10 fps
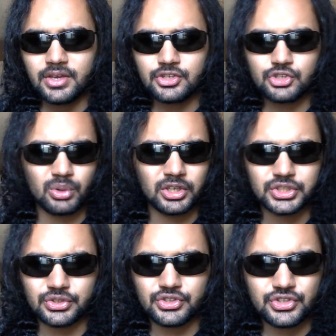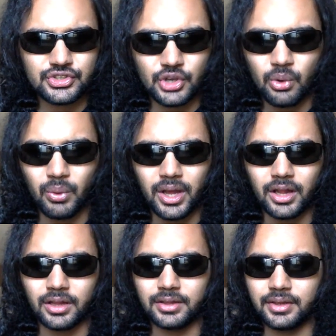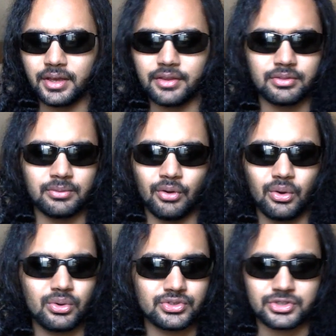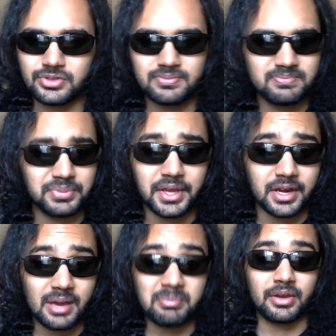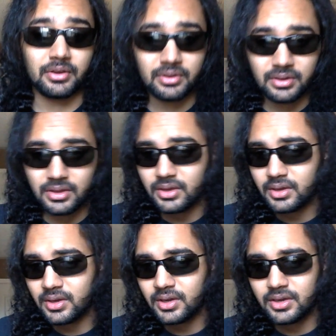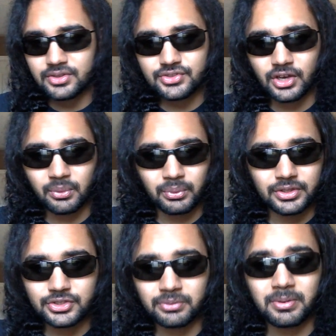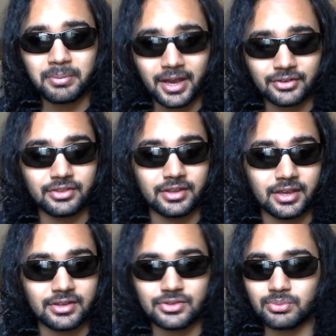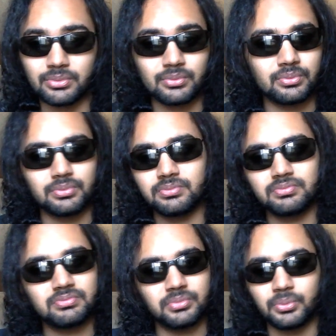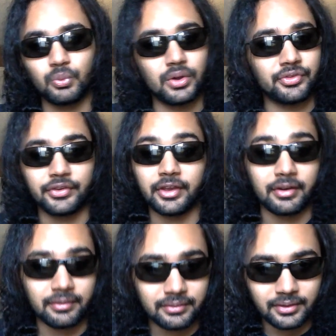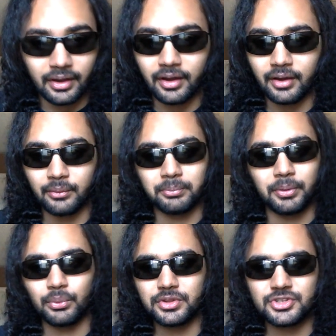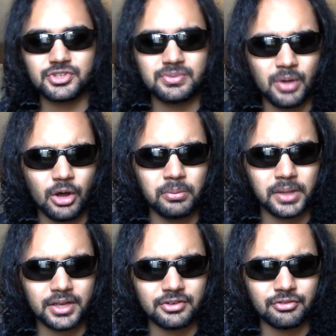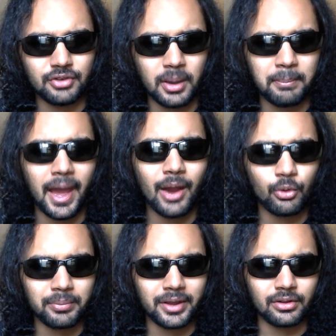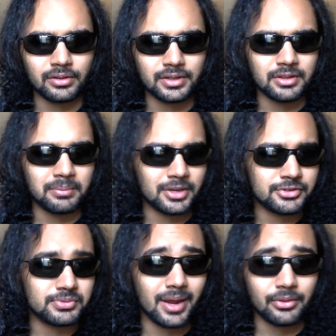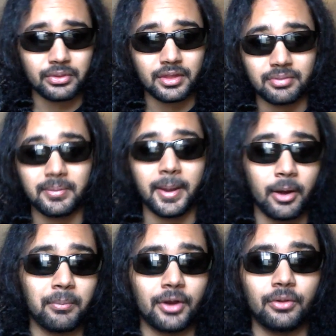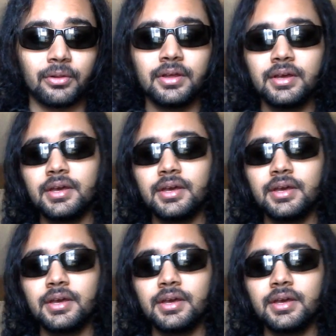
structured so well, and the vocals are just plain epic. This song really took me back to the 80s once again, uh, but with a small blend of uh, power metal in the mix rather than hair metal.